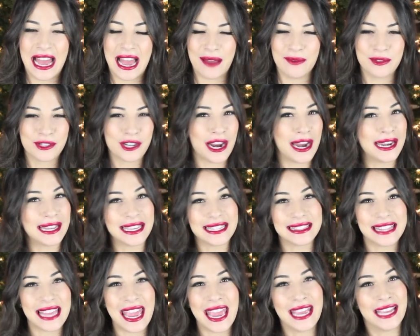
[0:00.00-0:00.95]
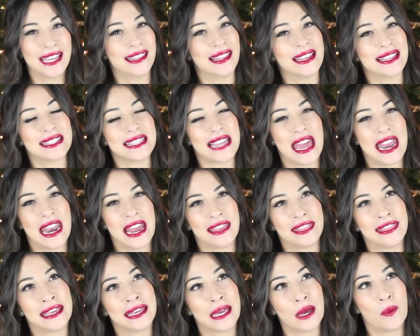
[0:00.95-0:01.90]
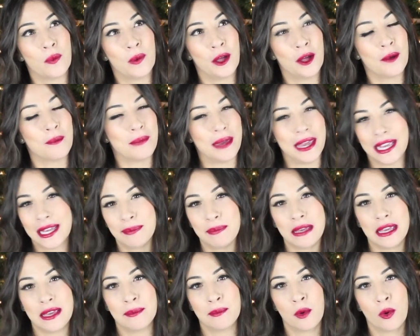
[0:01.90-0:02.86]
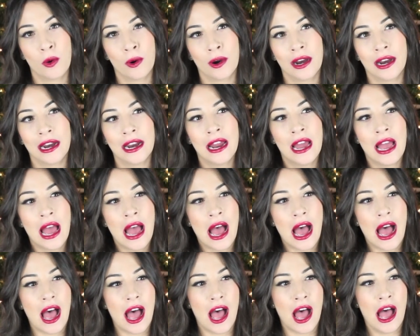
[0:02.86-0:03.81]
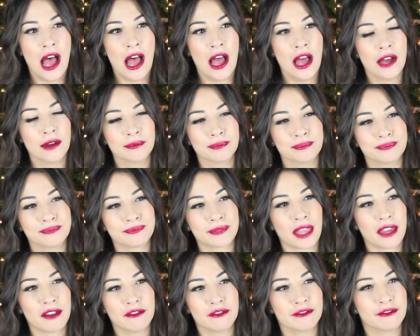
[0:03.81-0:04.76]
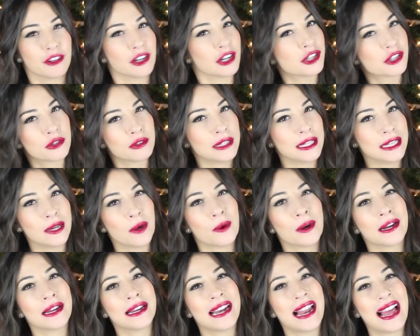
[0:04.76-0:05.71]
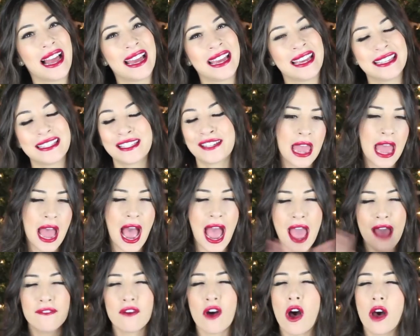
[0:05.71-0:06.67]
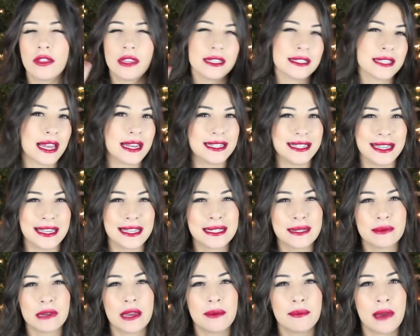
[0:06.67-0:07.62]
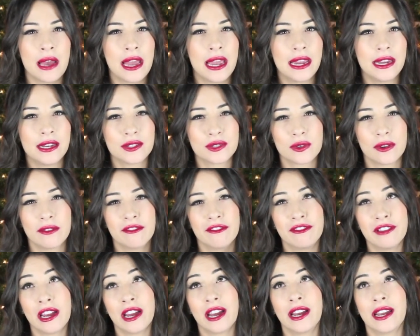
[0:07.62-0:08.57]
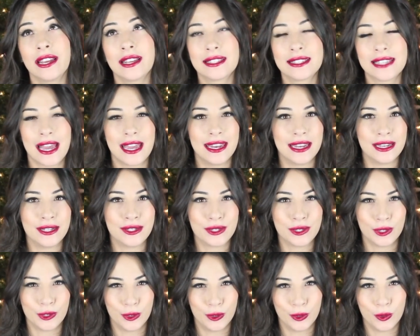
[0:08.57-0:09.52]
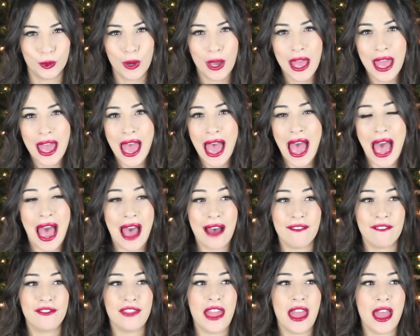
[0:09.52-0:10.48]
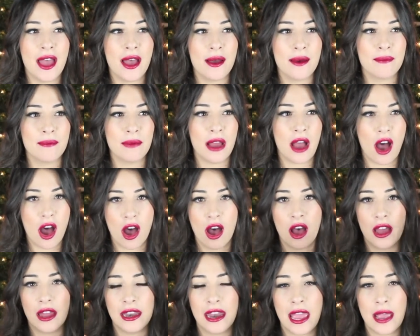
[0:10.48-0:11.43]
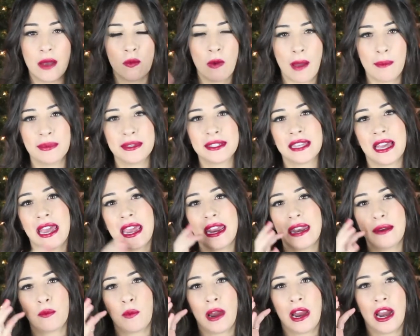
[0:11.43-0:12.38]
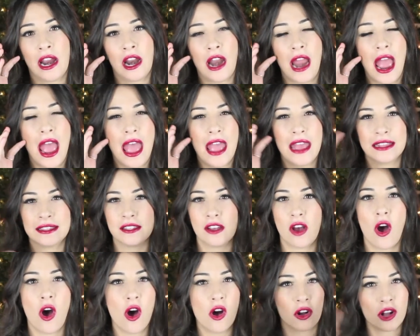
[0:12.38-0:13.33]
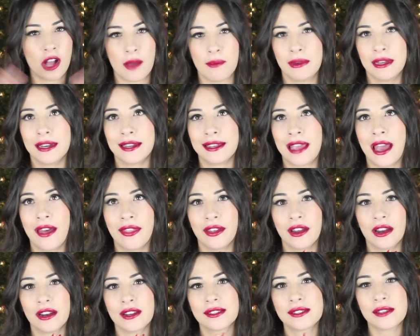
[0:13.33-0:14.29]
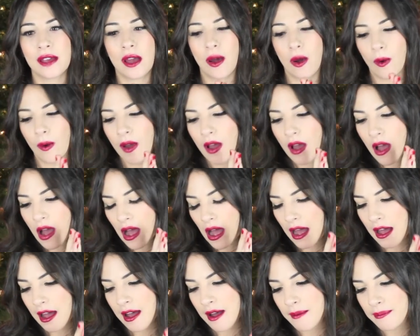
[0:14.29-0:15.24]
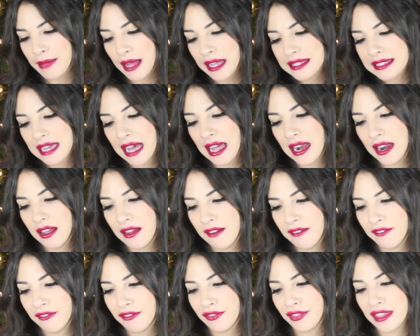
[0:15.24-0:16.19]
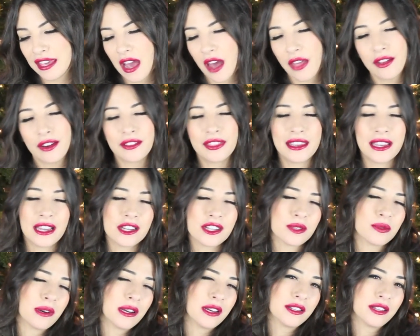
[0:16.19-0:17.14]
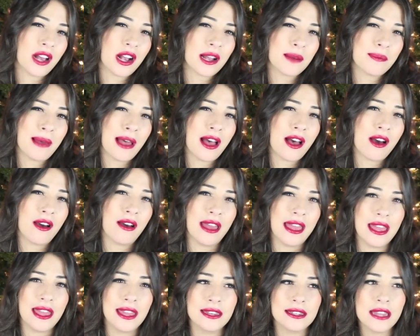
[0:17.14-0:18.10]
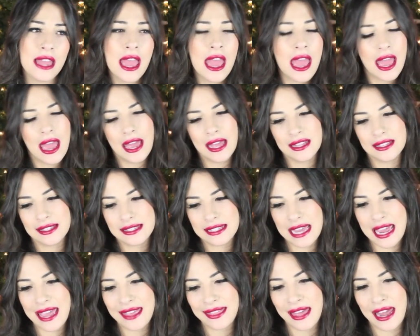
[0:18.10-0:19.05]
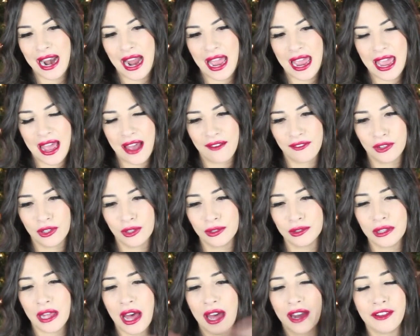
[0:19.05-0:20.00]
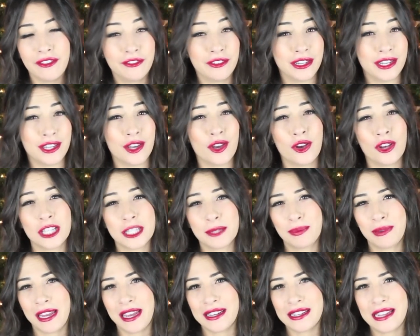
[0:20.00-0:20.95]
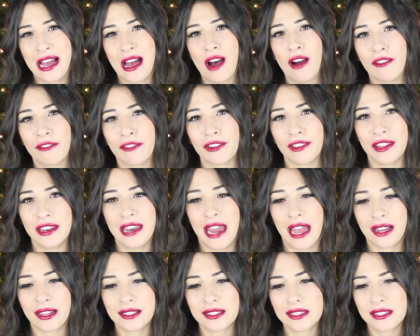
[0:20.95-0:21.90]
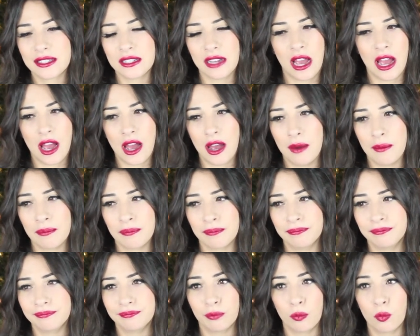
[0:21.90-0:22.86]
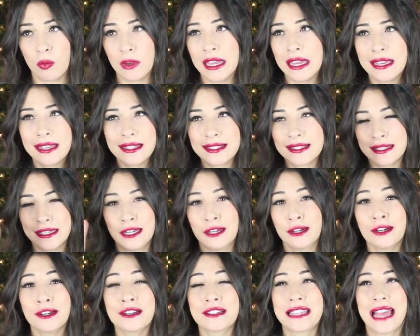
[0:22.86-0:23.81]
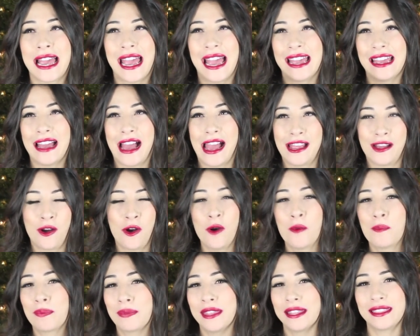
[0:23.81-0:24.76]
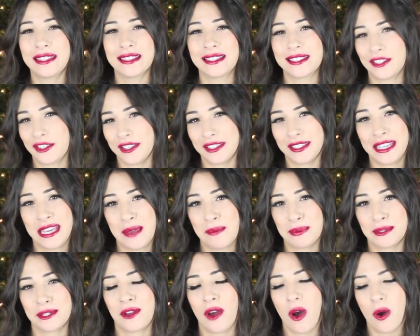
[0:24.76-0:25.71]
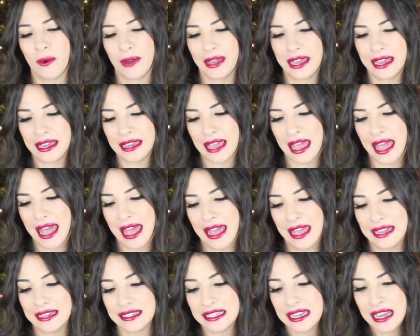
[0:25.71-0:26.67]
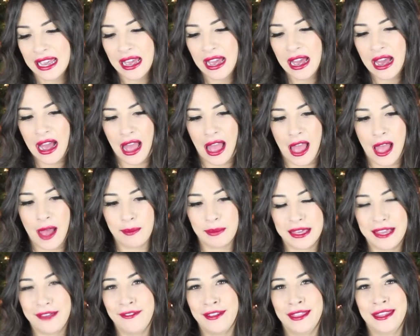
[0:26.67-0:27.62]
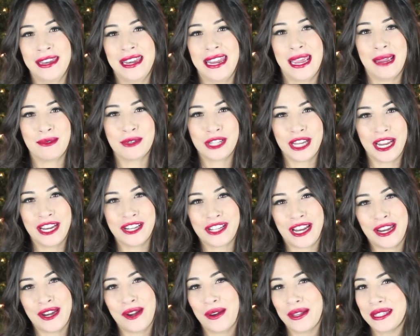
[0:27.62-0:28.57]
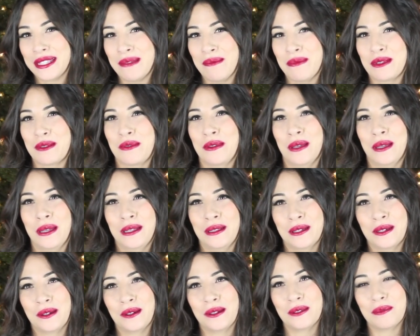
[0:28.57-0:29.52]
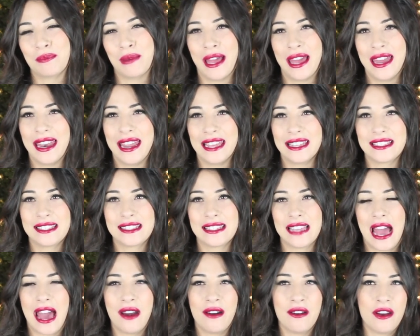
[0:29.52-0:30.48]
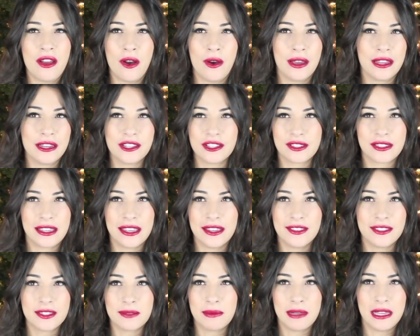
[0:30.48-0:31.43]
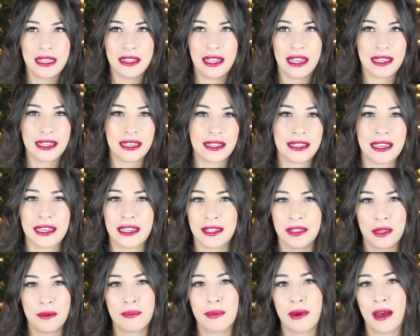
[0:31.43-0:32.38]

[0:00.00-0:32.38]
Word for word: I'm trying to get the hang of this and I think it will make me more um, virtually organized. I have all these ideas in my mind, so I'm very excited to have them on a website where it's all coming together. So um, that's kind of the other thing I just want to talk about and, and say that I have a lot of videos planned out for the next um, weeks, years. I, I hope that this just keeps going and um, even the name change, I know it seems really little, but it's, I don't know, it just gives me like a kick in the